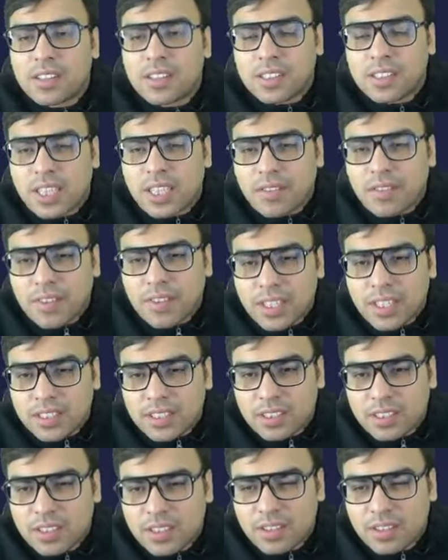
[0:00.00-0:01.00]

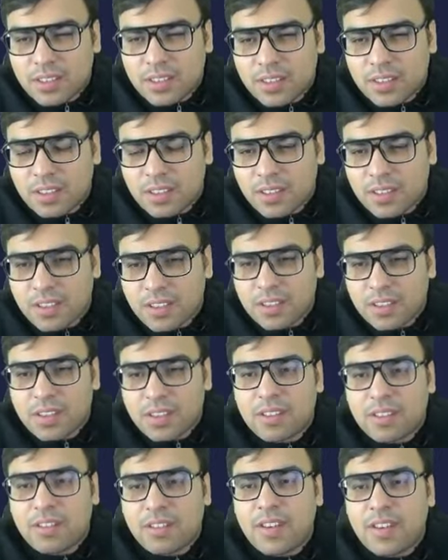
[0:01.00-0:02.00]
someone's
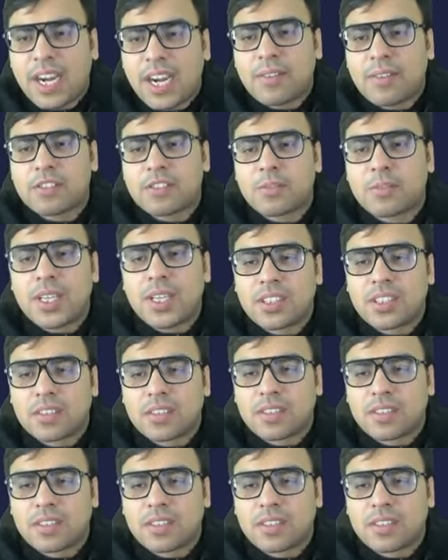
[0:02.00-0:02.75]
freedom of speech.